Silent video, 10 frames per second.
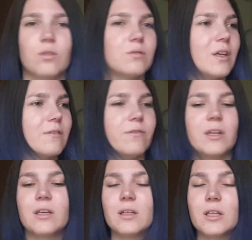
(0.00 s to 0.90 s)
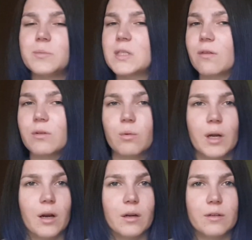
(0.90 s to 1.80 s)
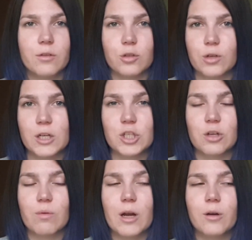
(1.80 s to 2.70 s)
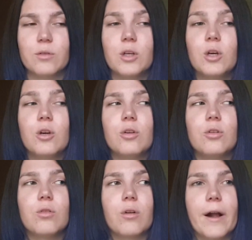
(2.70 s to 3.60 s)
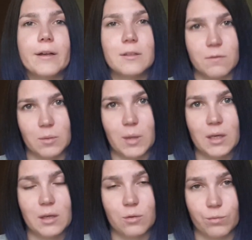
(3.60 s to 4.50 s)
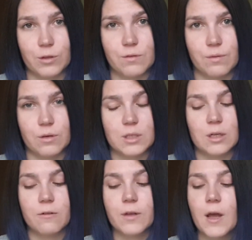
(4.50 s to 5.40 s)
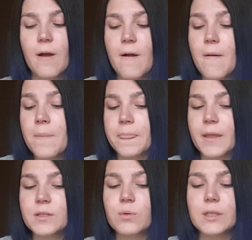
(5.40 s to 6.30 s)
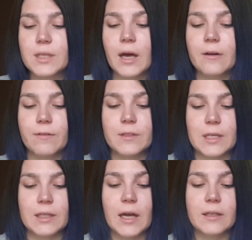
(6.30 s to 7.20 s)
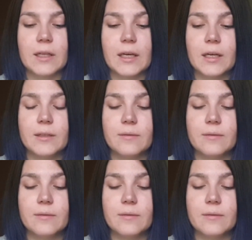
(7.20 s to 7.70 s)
like flinging limbs everywhere and if you're trashing around, you're actively making it worse for yourself. This one just kind of feels like that. Like,